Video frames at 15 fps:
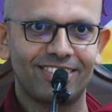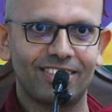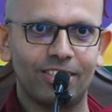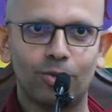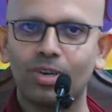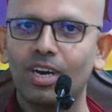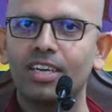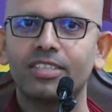
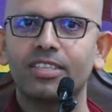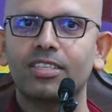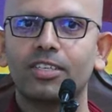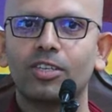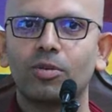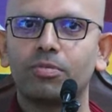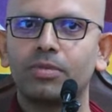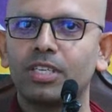You can't just,
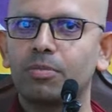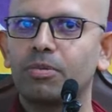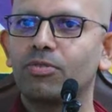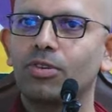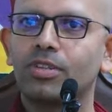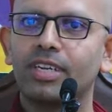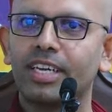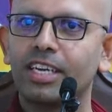you know, just
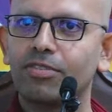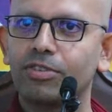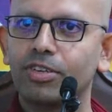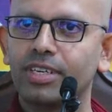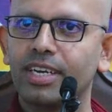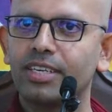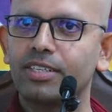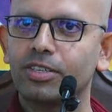before the day of your
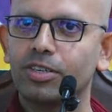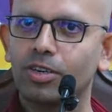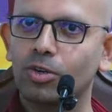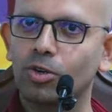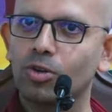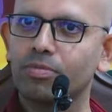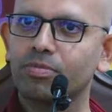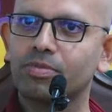death, you know,
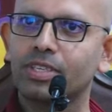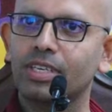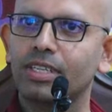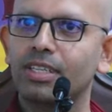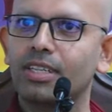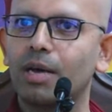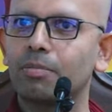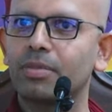go see
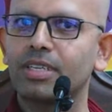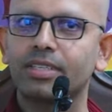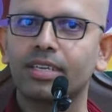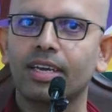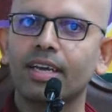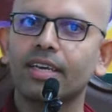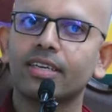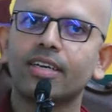the Dhamma and
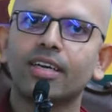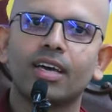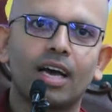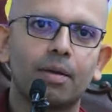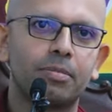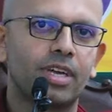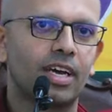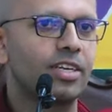say, hey,
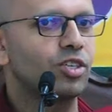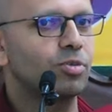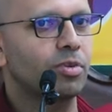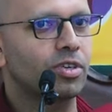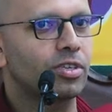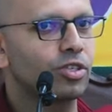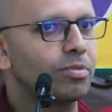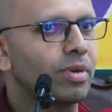I'm dying
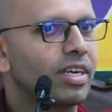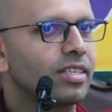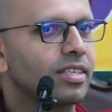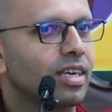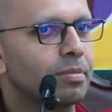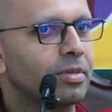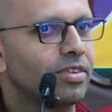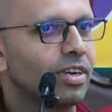tomorrow. Do you mind
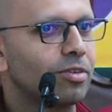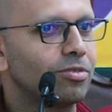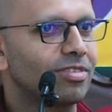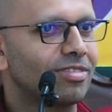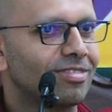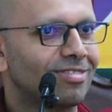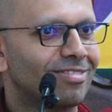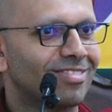coming
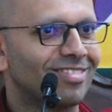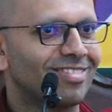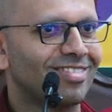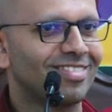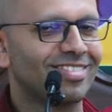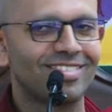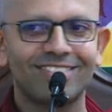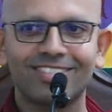around?
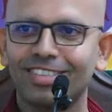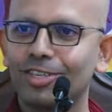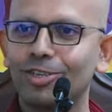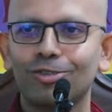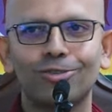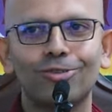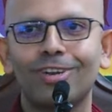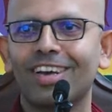They
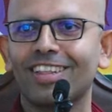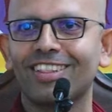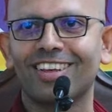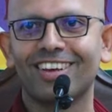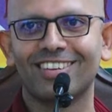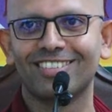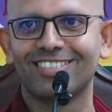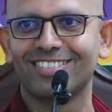don't do like
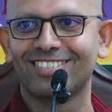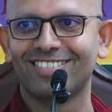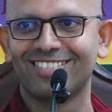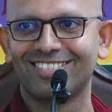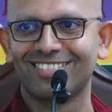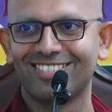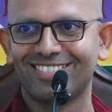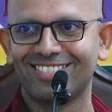that.
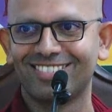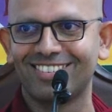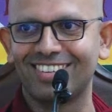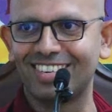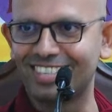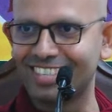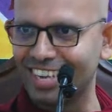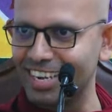
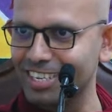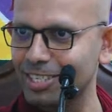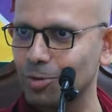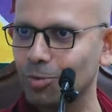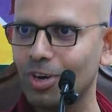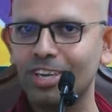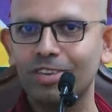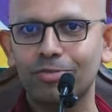It takes
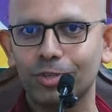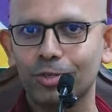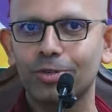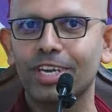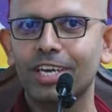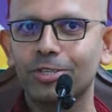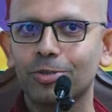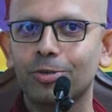a while for you to
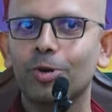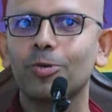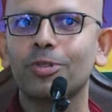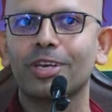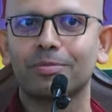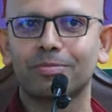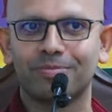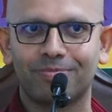get to know
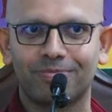them.